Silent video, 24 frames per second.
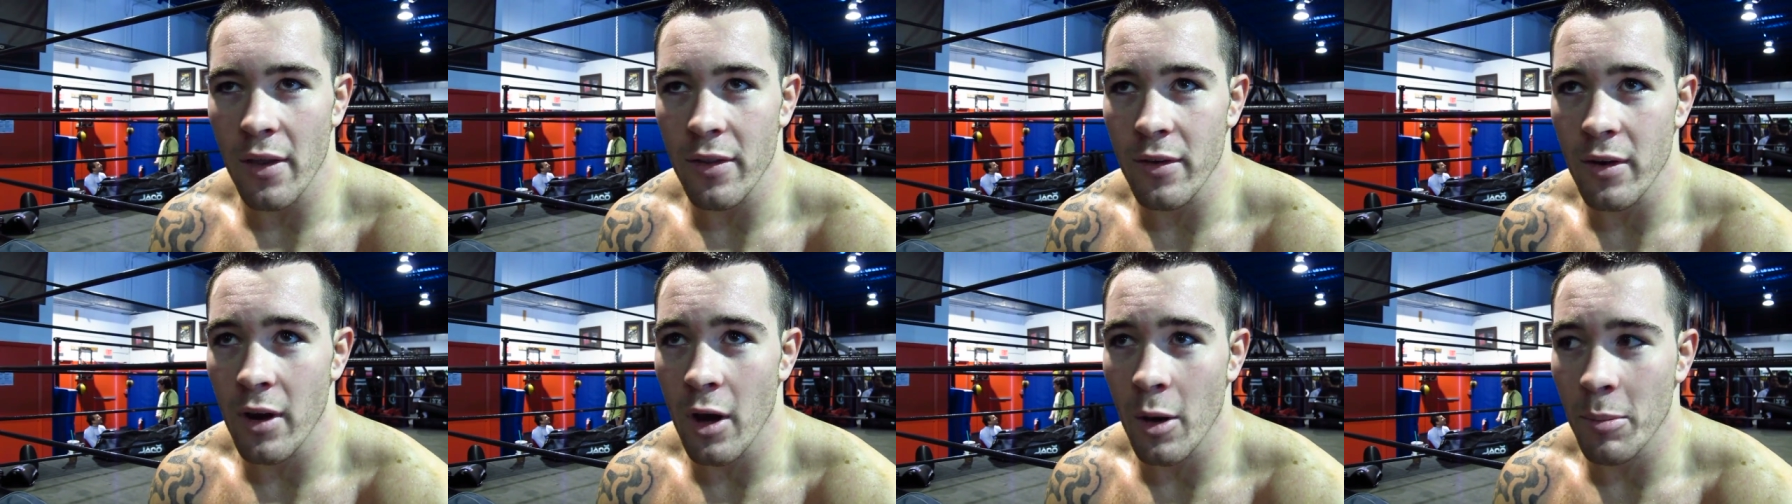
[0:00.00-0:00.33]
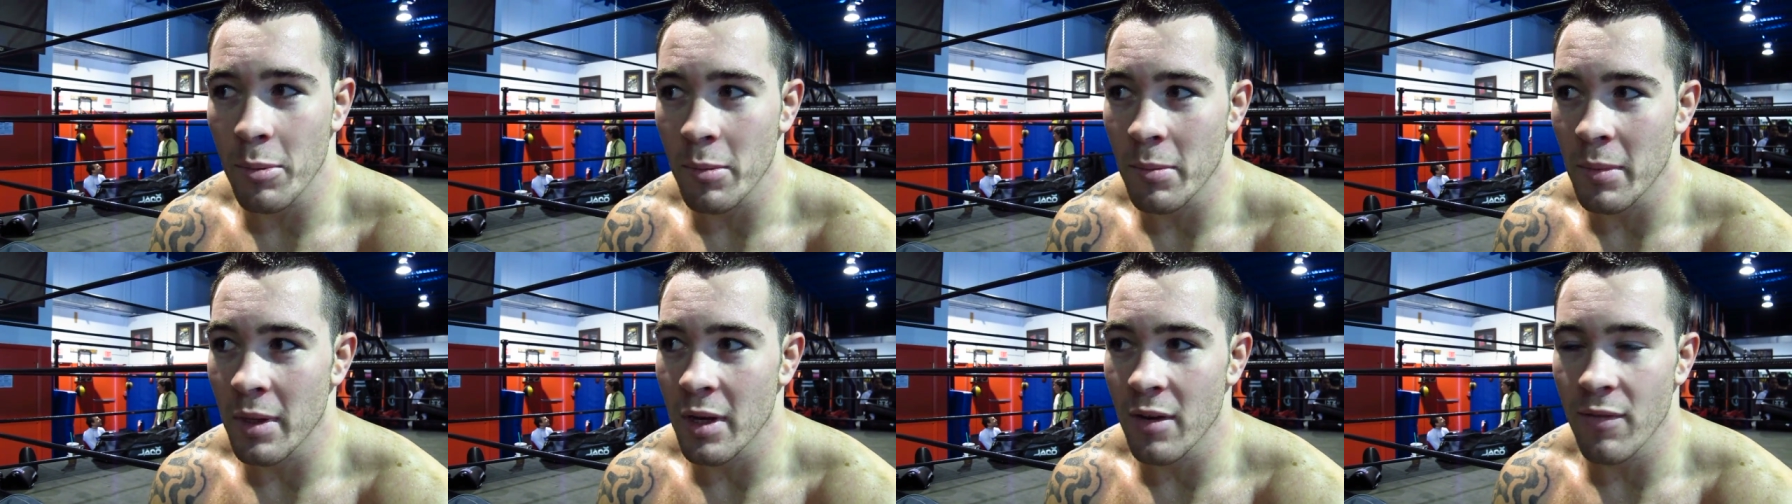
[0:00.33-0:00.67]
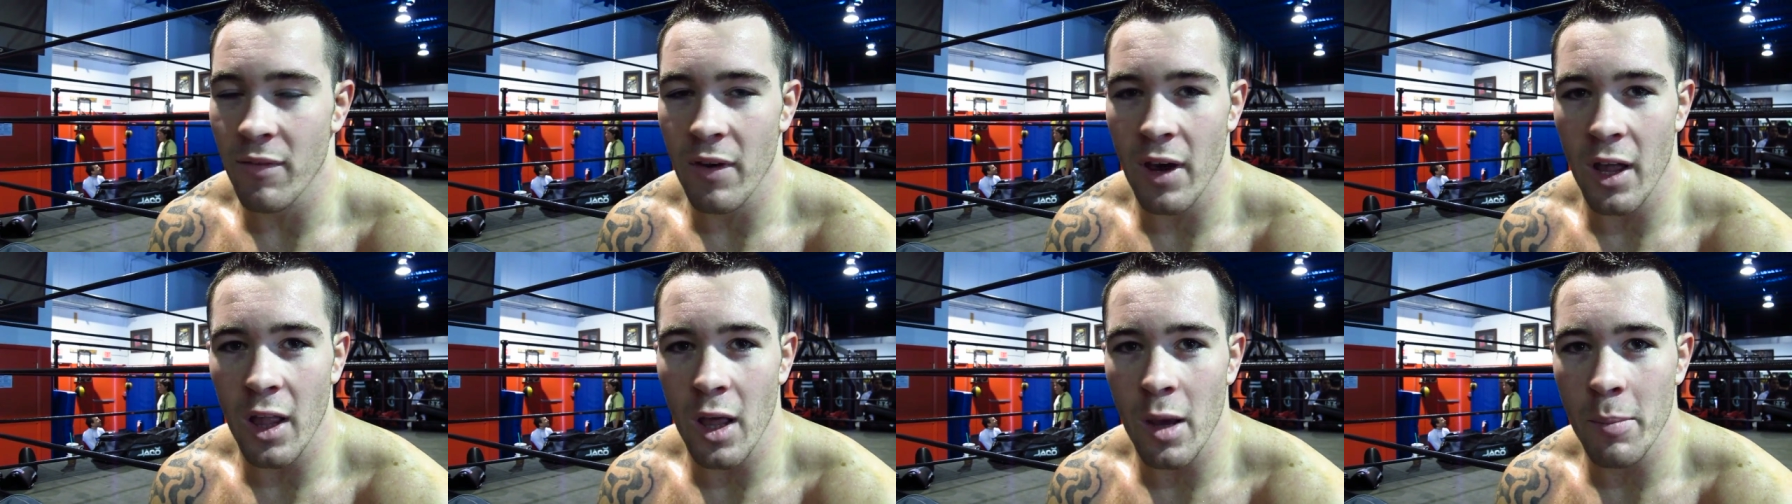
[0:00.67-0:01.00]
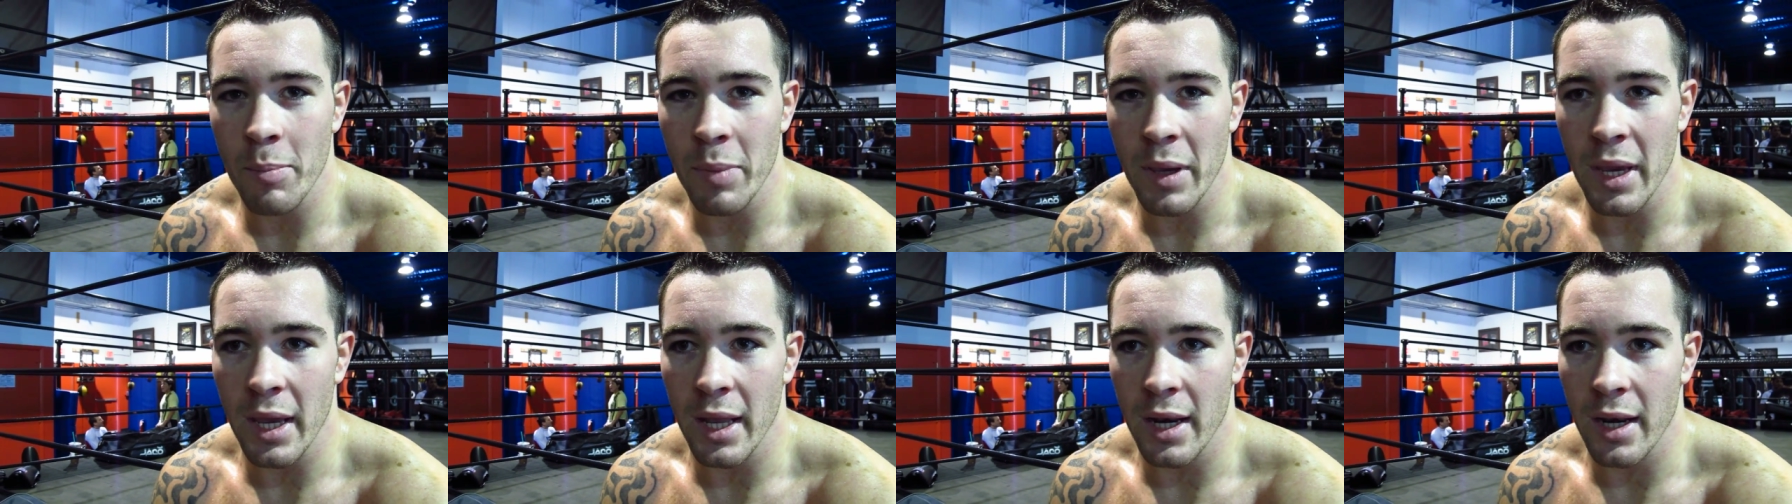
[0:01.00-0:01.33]
They're helping me develop,
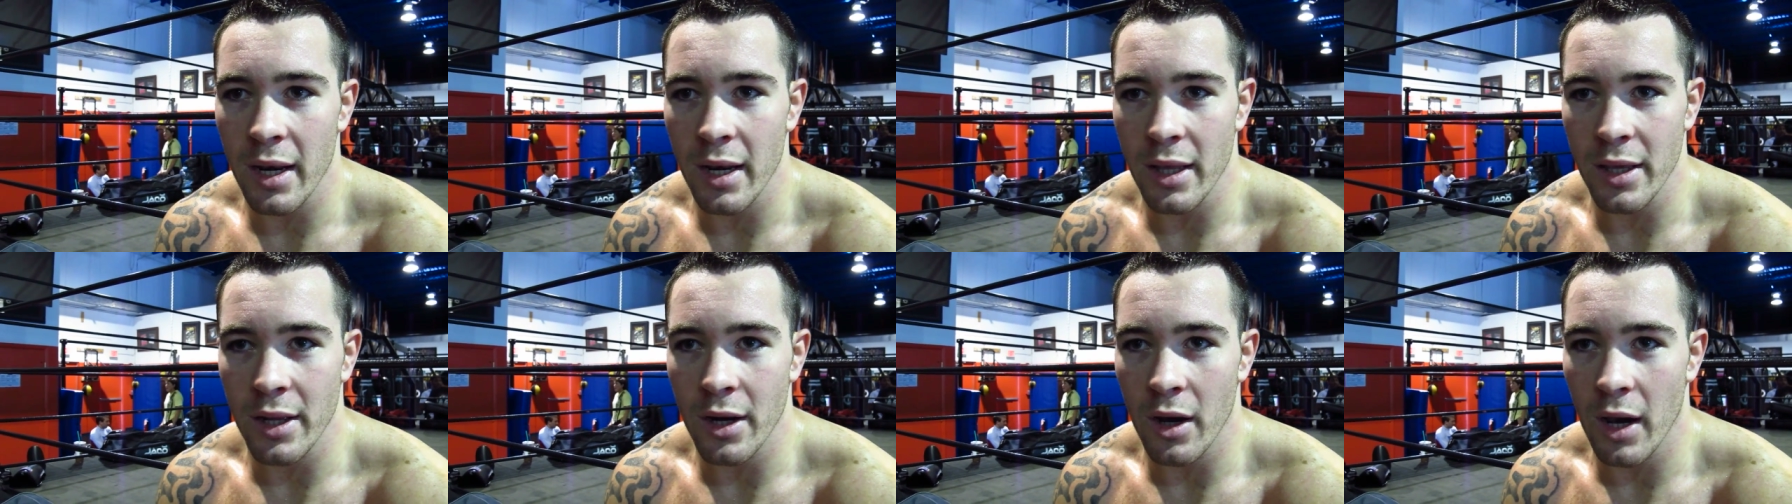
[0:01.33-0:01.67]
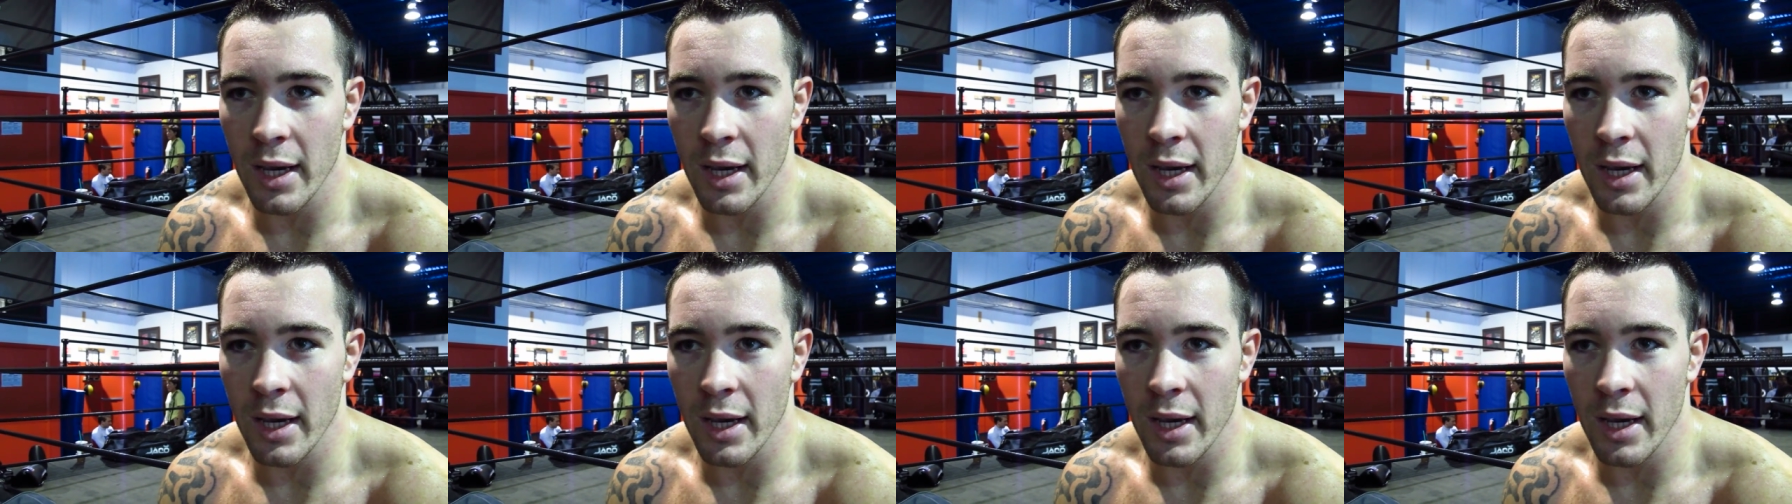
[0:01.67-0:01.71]
and you know,